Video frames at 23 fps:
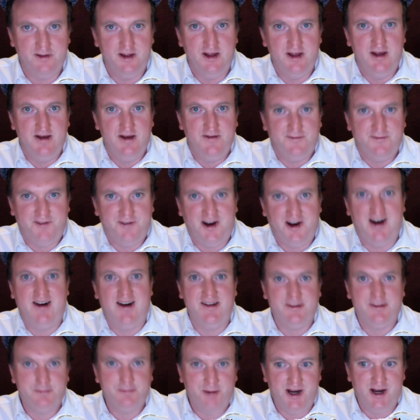
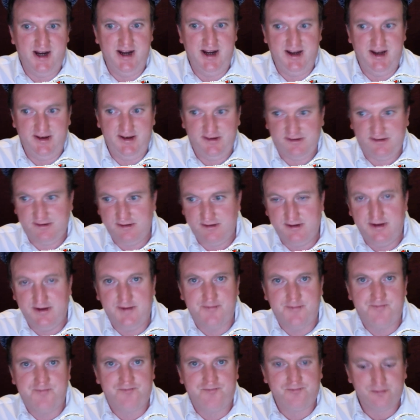fast pace,
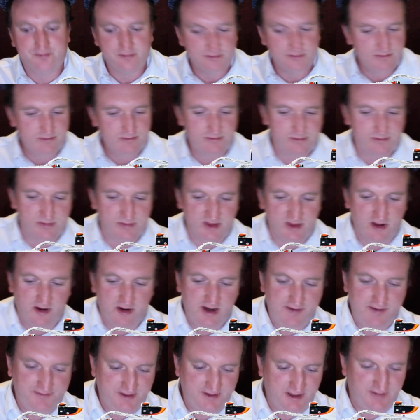I
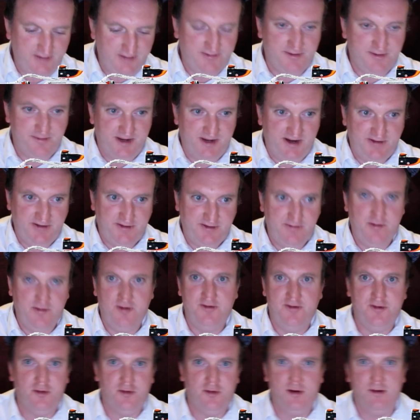have to give Sebastian
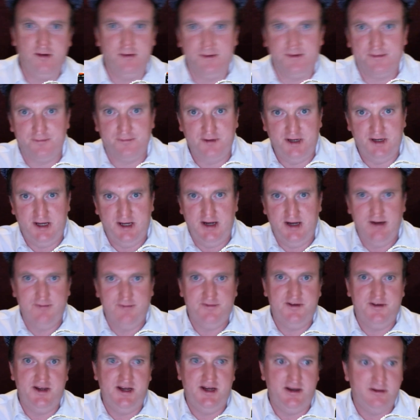Montoya a 3 out of
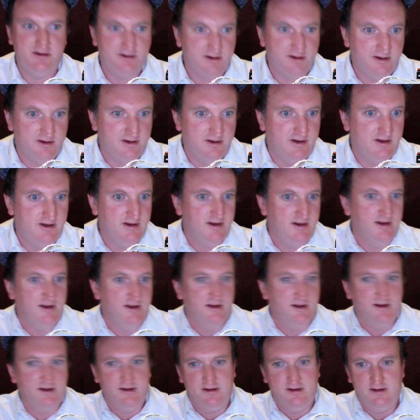10.
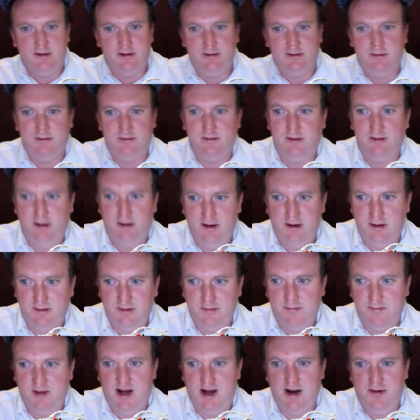
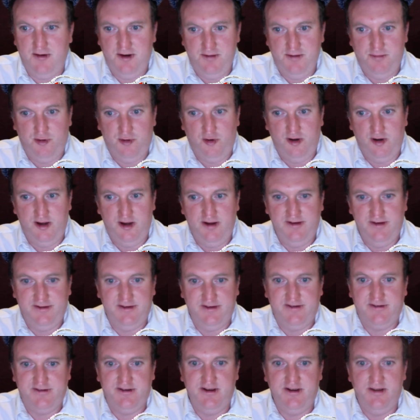And Mari Boyer is
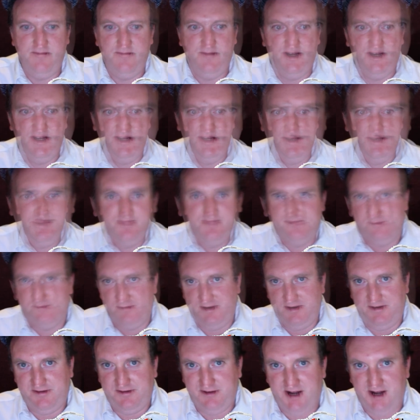his teammate.
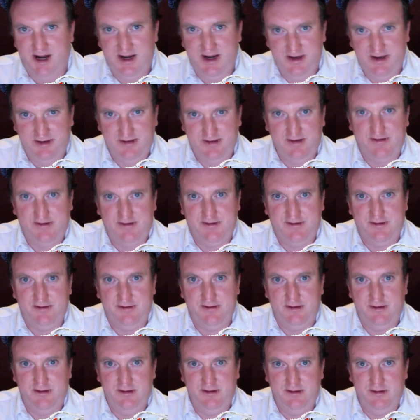He started
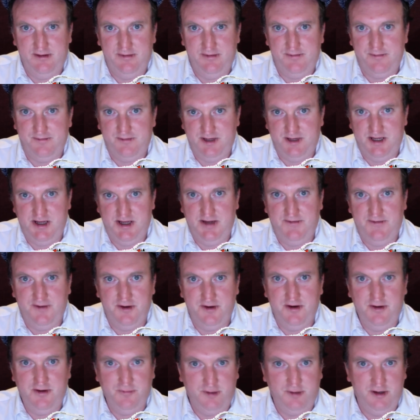the year
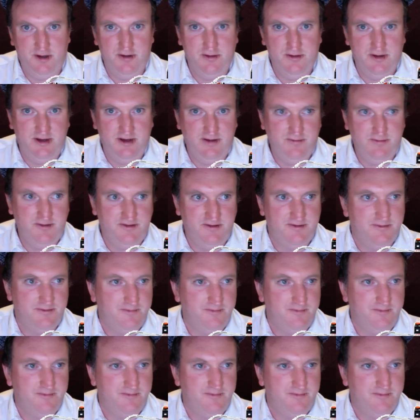very well. He was